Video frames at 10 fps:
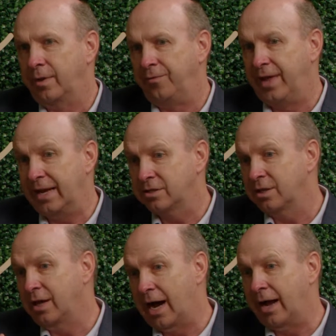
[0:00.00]
That's
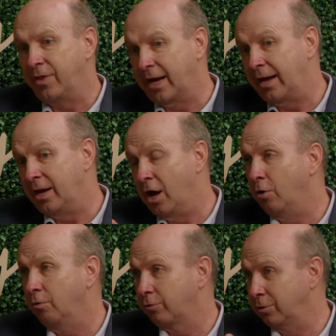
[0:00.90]
the God that I
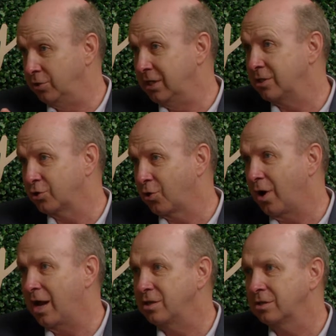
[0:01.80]
know through Jesus
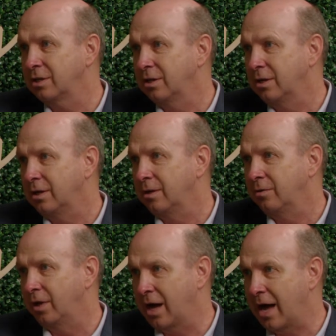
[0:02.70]
Christ,
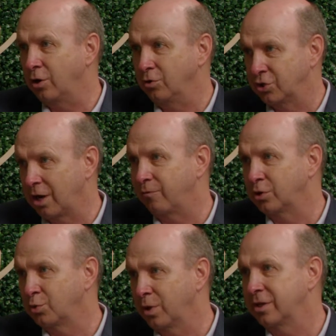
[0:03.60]
the God who
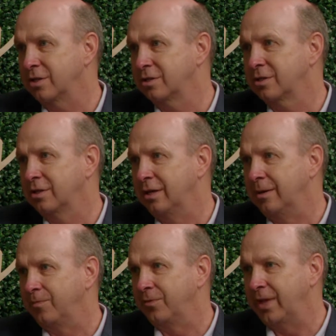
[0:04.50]
suffers with us.
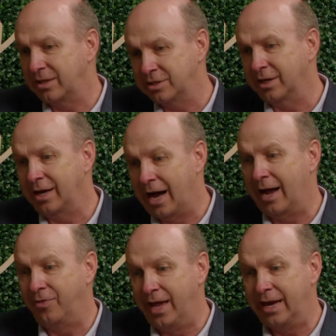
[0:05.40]
That's the
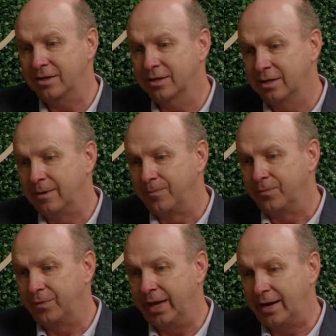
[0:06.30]
God
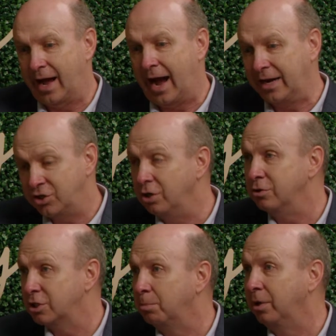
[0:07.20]
that I
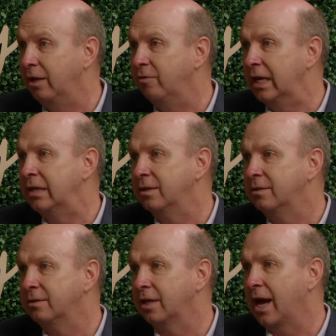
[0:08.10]
choose to believe
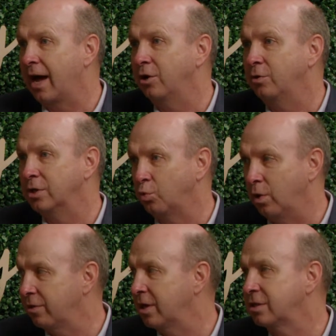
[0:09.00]
in, the God who is
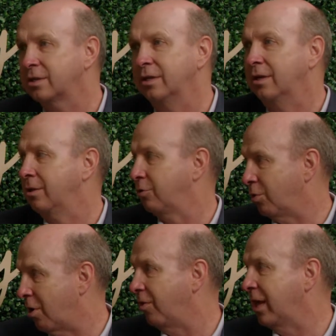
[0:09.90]
with us
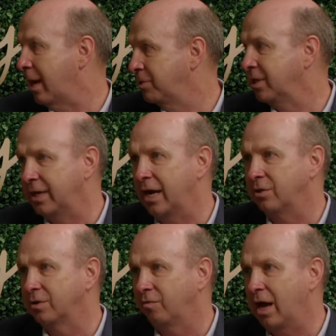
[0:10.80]
through all the ups and
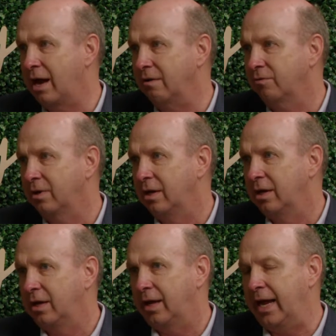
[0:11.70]
downs of life,
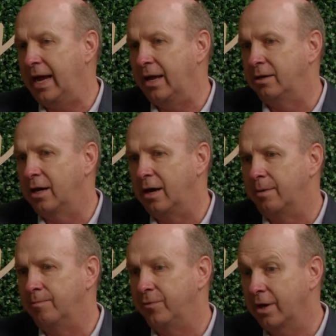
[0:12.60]
and
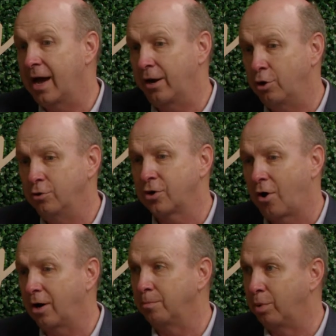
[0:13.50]
the God whose
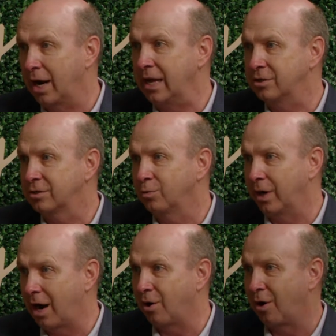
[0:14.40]
heart breaks
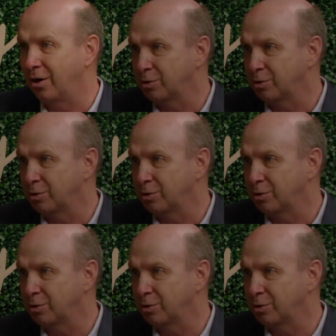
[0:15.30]
when our hearts